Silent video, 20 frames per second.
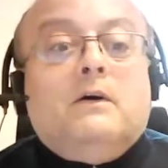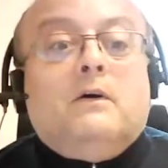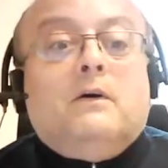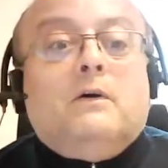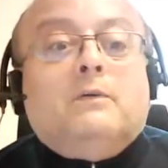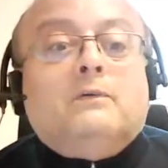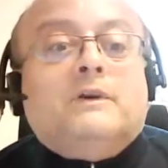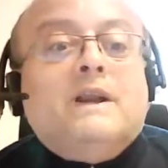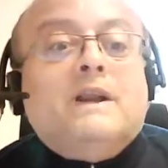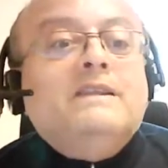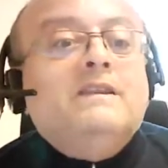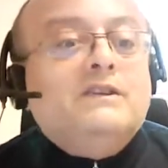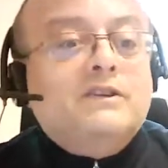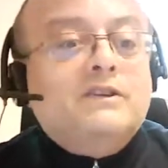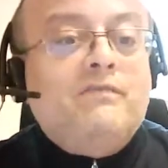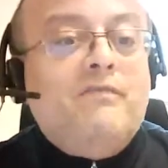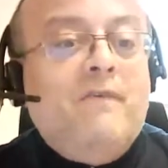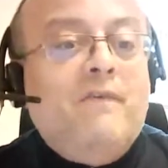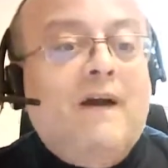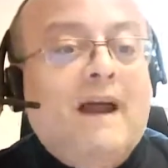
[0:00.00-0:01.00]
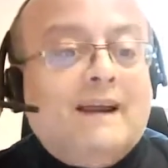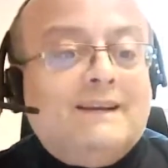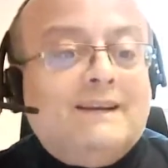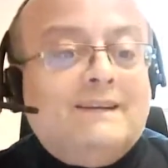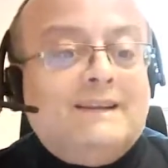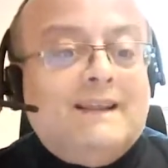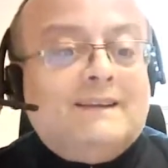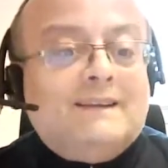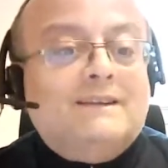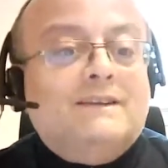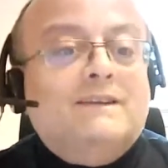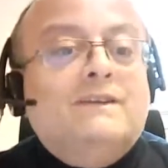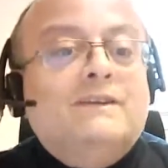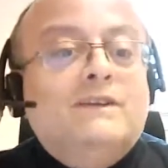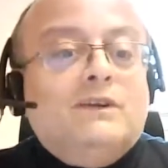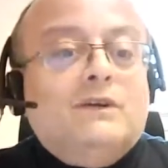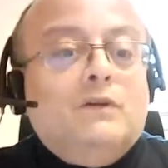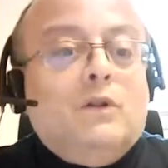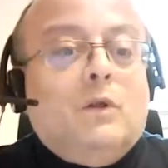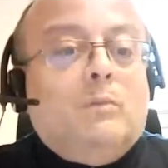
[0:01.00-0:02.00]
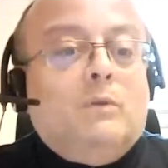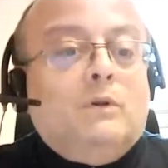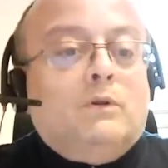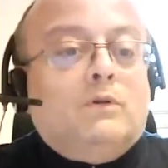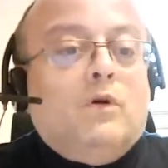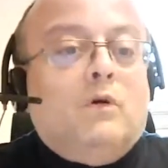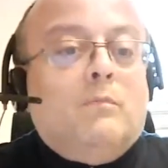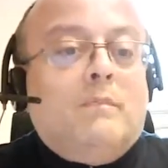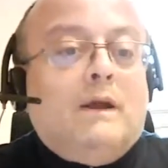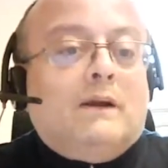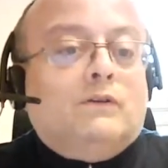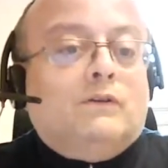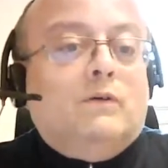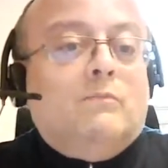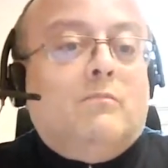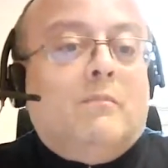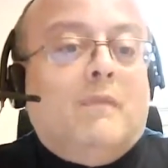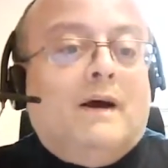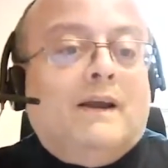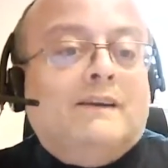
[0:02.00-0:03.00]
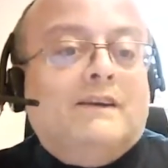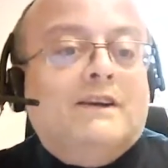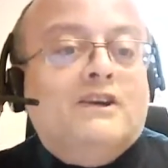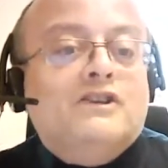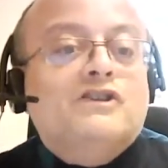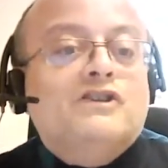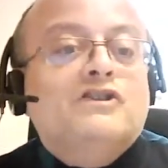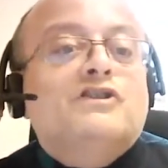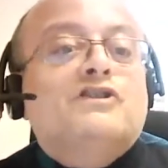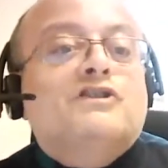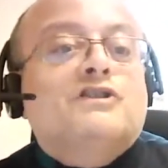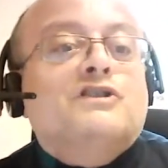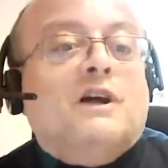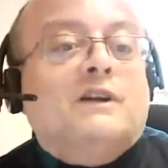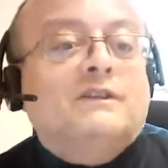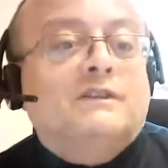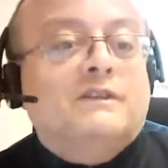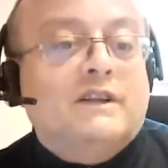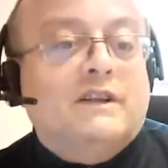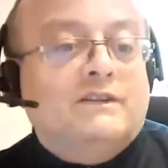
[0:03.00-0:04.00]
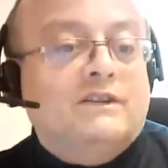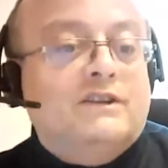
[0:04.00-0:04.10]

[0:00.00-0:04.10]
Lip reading: Already the fact that the Global Compact on Migration started the